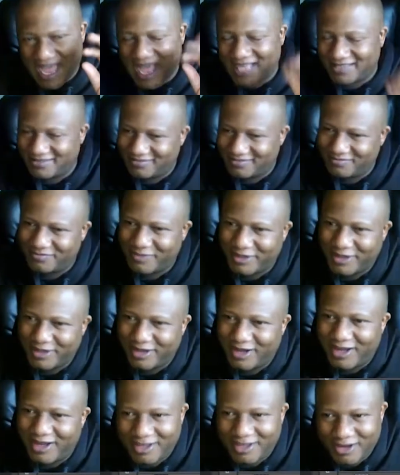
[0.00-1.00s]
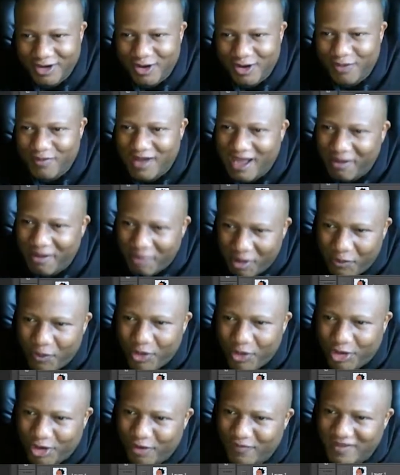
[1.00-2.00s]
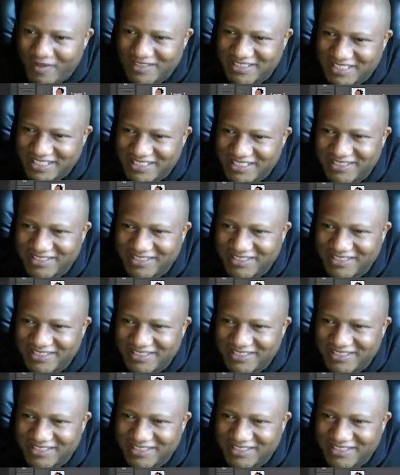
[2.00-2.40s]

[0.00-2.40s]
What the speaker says: But, you know, I'm working on my skills.